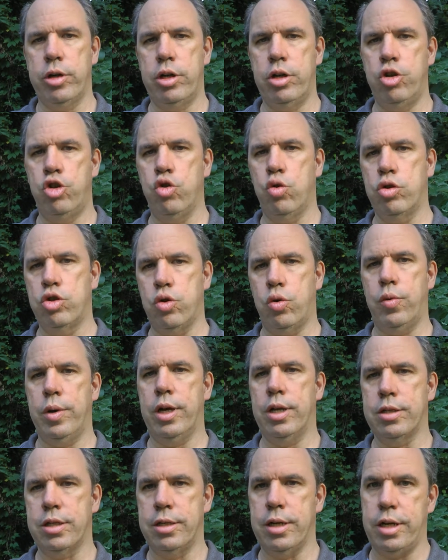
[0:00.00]
in George
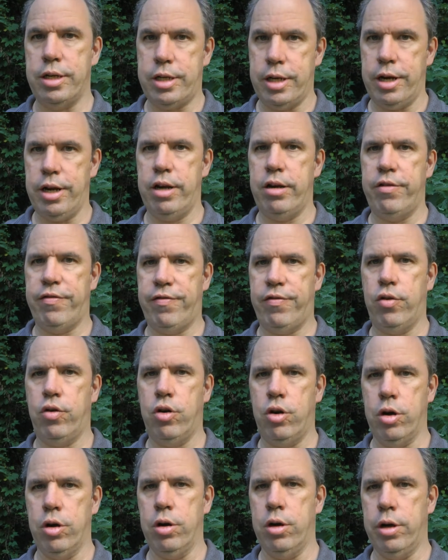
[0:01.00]
Orwell's
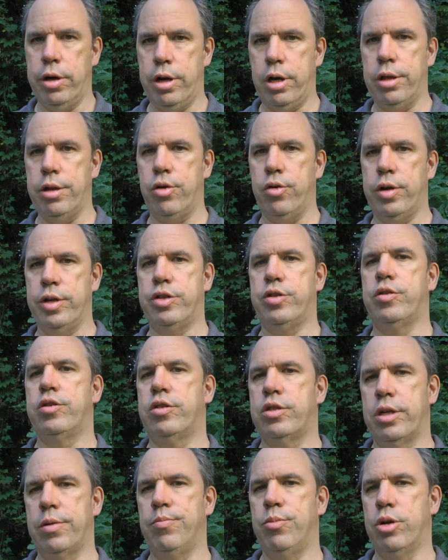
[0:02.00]
1984, another
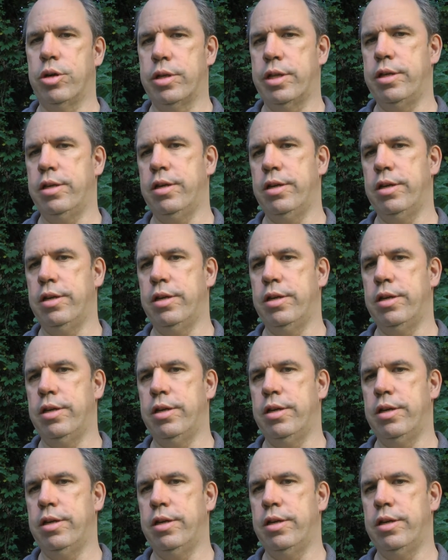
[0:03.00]
interesting book